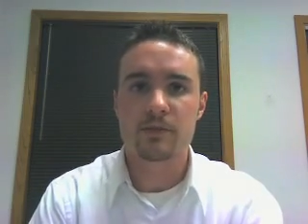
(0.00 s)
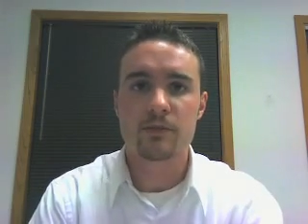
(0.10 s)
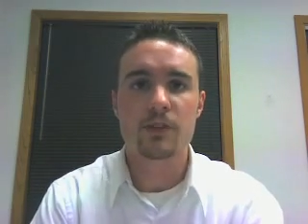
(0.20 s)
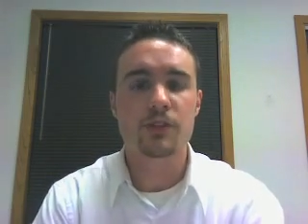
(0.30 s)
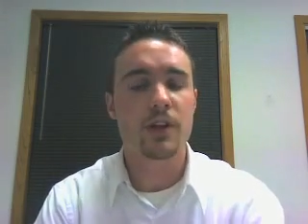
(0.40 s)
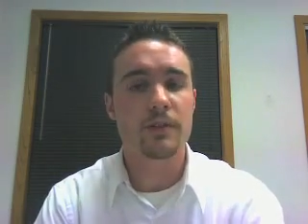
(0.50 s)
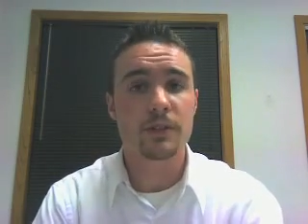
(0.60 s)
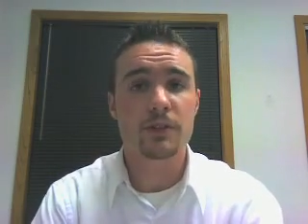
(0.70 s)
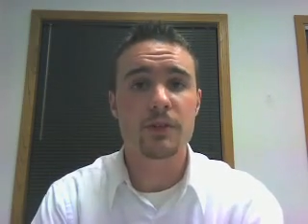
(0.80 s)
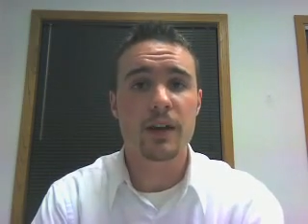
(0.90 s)
First off,
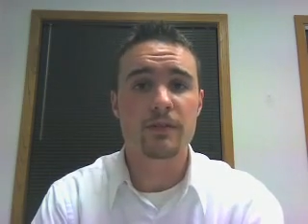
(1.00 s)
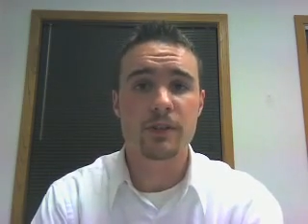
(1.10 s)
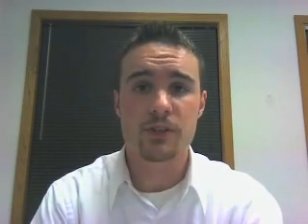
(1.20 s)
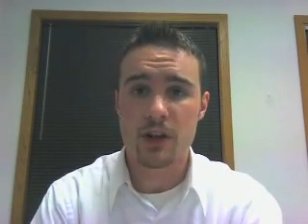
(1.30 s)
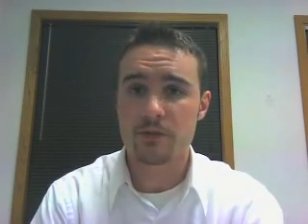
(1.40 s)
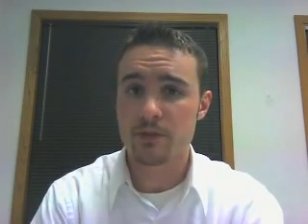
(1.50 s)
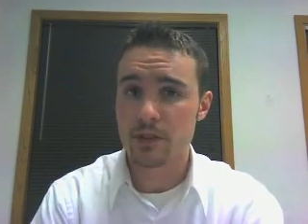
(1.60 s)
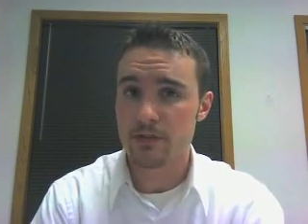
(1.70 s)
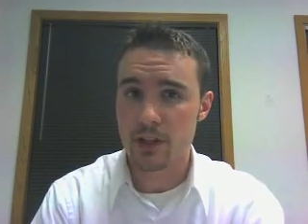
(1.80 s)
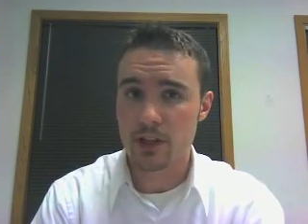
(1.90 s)
you do have the software
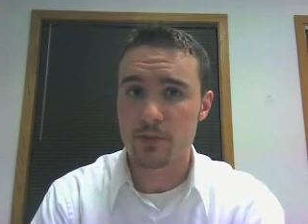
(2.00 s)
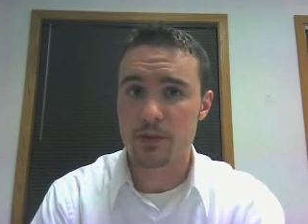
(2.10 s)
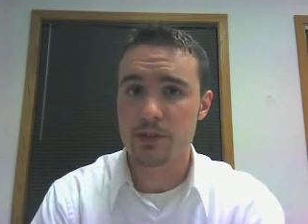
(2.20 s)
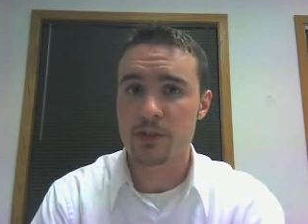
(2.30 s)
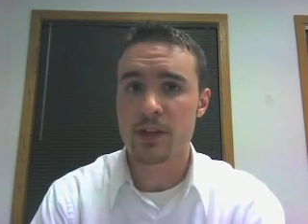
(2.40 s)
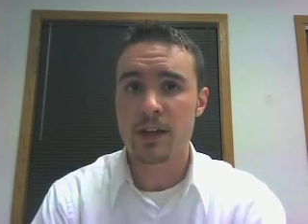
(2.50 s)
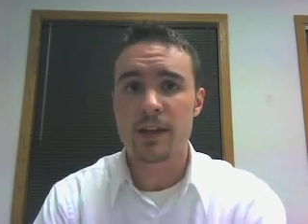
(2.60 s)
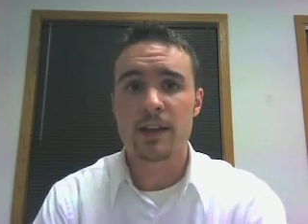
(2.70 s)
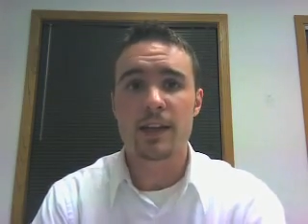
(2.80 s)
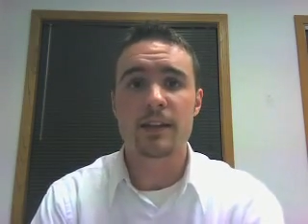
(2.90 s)
developers,
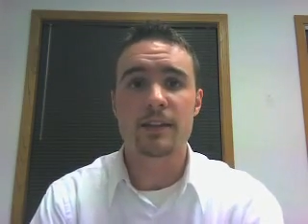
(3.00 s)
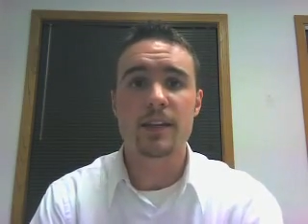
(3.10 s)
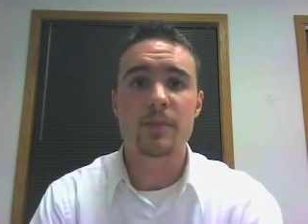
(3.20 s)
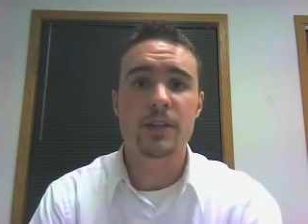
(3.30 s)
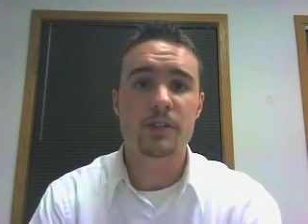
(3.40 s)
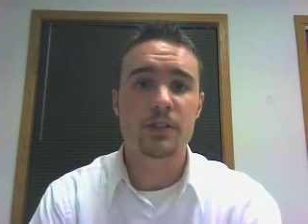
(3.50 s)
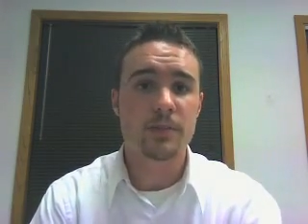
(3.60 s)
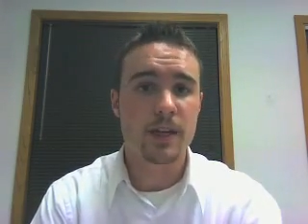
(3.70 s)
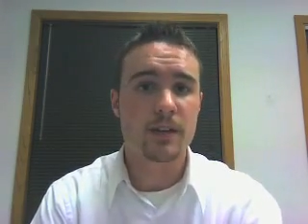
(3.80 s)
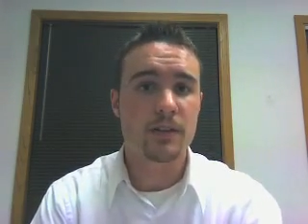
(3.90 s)
and they basically
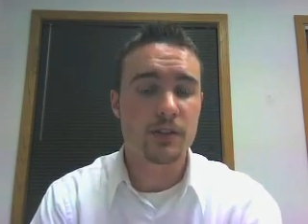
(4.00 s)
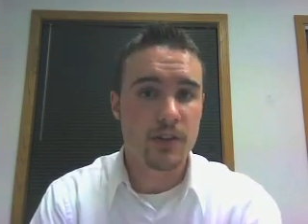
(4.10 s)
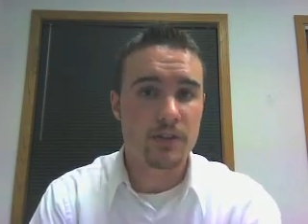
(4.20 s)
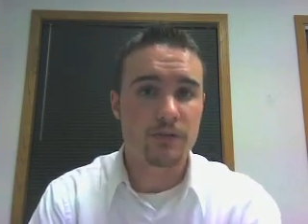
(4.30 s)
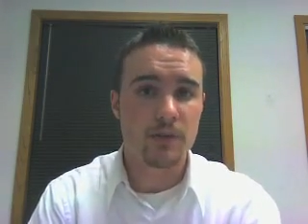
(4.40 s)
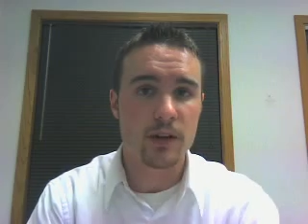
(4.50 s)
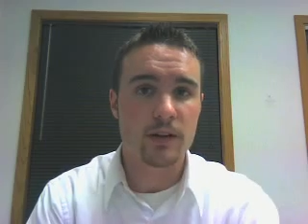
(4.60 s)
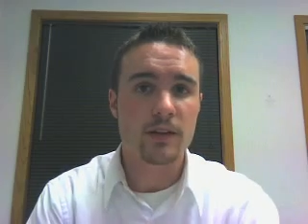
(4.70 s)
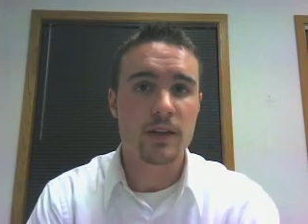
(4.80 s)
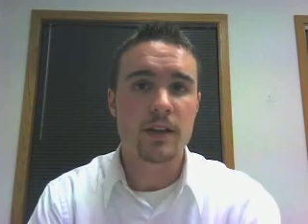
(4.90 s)
make the
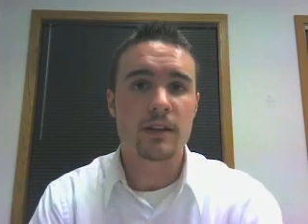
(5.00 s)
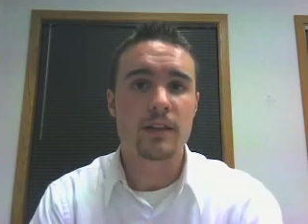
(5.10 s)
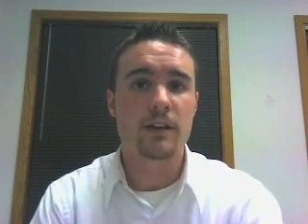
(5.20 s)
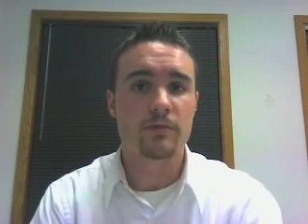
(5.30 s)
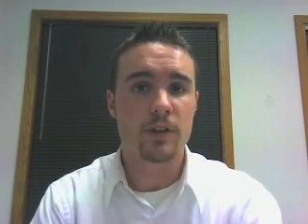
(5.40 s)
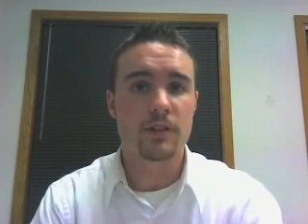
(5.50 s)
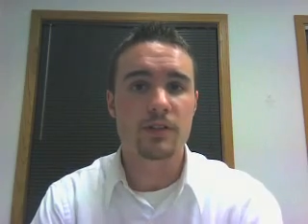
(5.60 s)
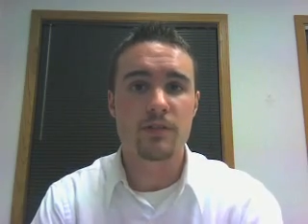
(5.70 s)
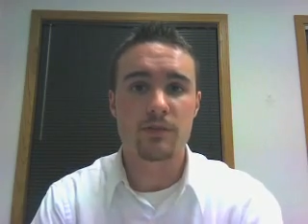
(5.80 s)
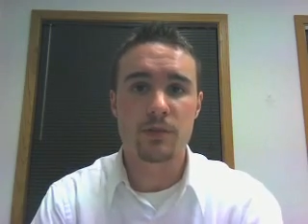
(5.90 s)
software that
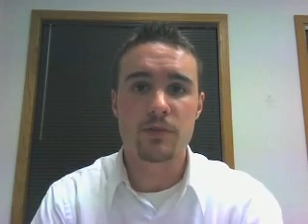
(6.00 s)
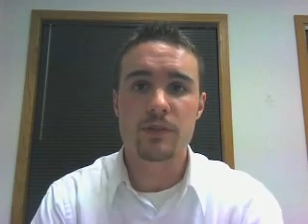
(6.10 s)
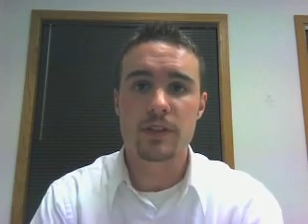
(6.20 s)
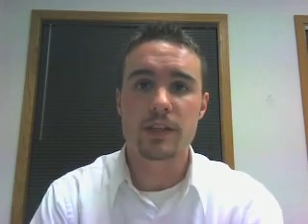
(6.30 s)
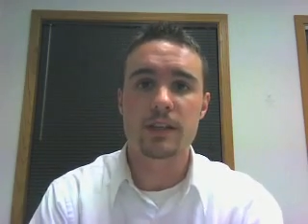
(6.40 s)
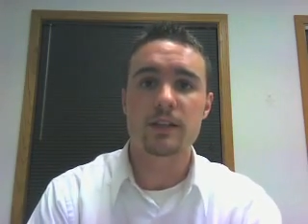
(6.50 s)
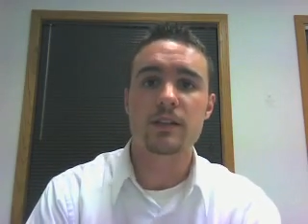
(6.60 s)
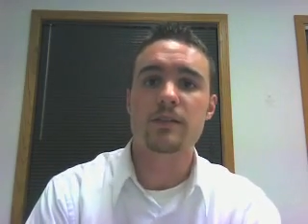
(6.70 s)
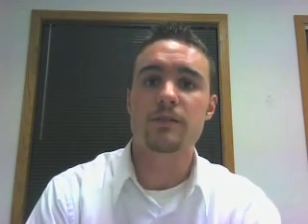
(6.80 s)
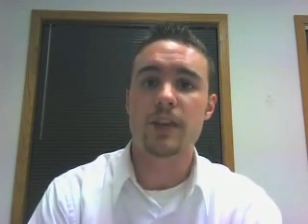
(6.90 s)
runs through
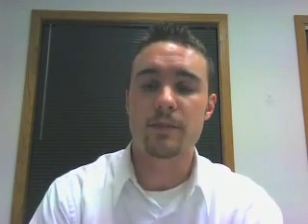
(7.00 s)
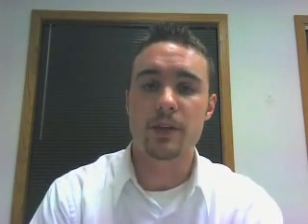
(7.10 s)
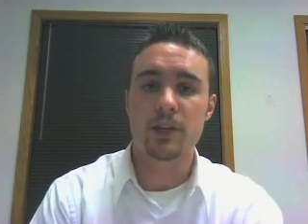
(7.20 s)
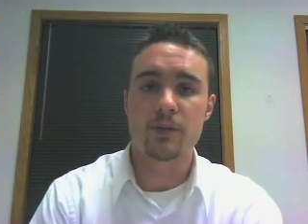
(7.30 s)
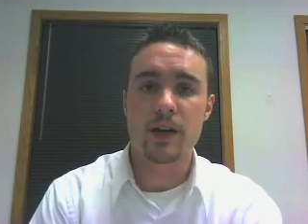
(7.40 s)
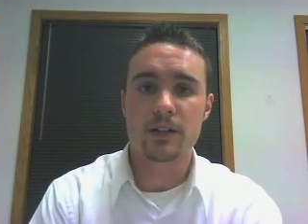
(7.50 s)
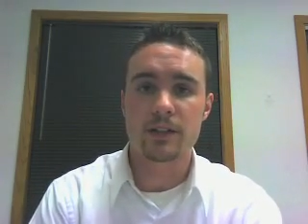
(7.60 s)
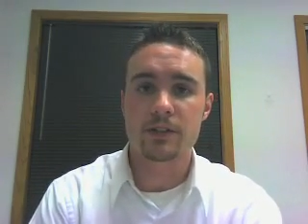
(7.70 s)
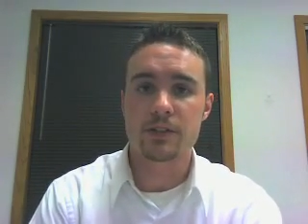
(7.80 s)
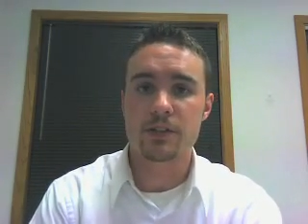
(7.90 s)
the flat panel
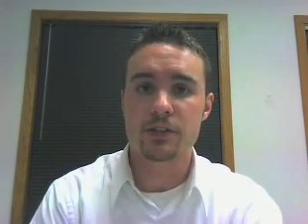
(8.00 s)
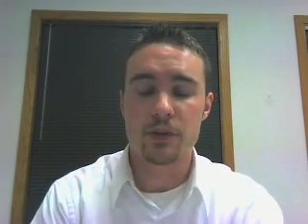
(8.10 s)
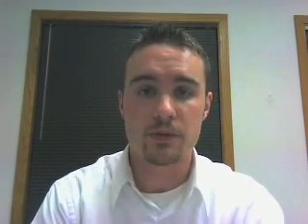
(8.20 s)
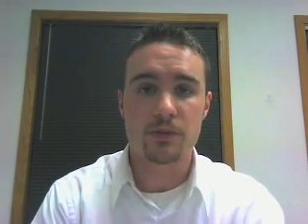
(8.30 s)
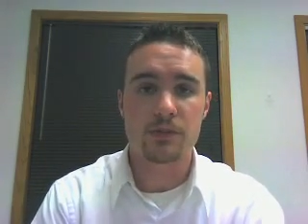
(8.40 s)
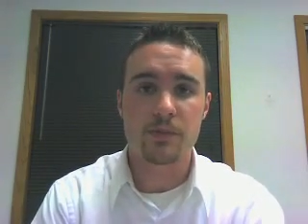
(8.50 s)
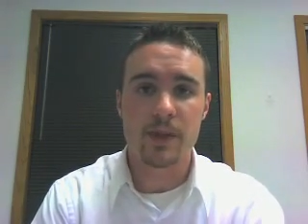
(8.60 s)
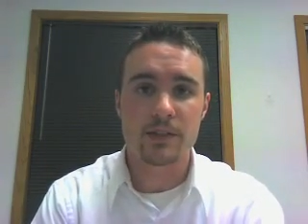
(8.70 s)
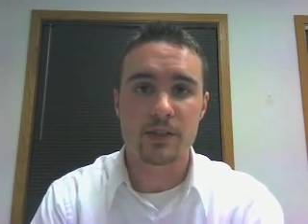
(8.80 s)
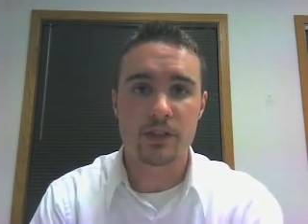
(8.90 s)
monitors to show those
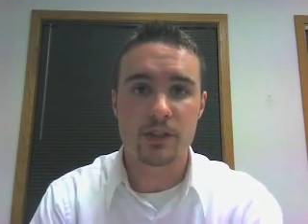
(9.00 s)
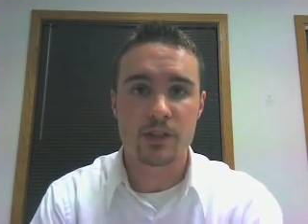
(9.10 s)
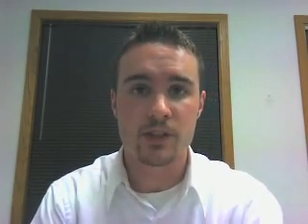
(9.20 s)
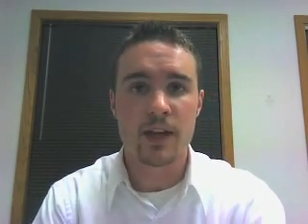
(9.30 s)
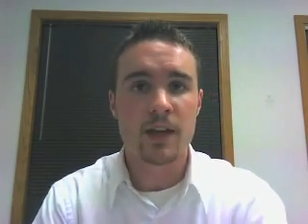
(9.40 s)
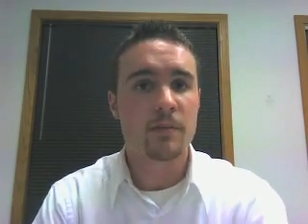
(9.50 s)
messages.